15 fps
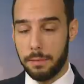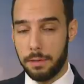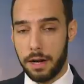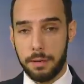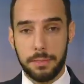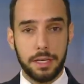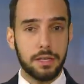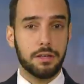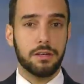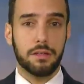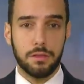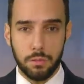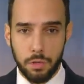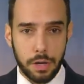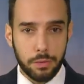But I mean,
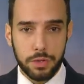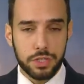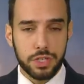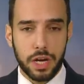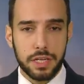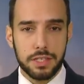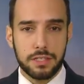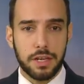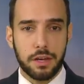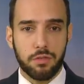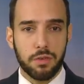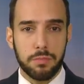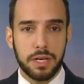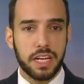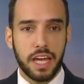when would Chinese
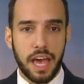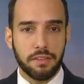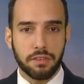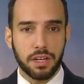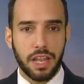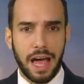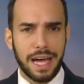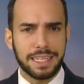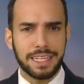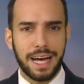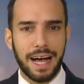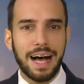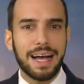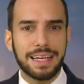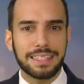state-run media ever lie to
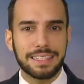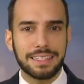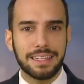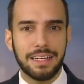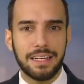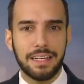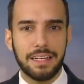us?